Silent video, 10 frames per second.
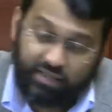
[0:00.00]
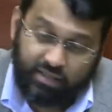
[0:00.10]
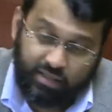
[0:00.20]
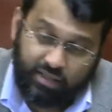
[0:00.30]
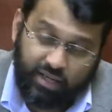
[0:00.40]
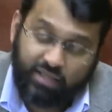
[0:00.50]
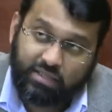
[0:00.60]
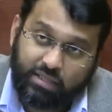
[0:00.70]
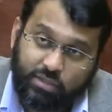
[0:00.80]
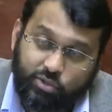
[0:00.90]
in the
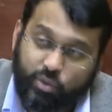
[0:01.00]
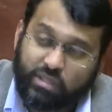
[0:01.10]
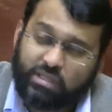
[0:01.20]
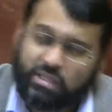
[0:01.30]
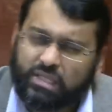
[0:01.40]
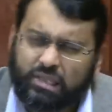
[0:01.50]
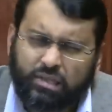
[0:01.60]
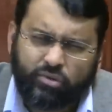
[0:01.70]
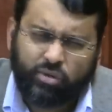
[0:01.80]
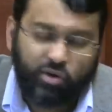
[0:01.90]

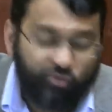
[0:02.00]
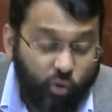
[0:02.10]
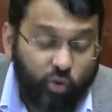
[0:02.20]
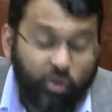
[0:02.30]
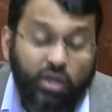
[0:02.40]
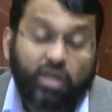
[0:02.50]
1923 or 4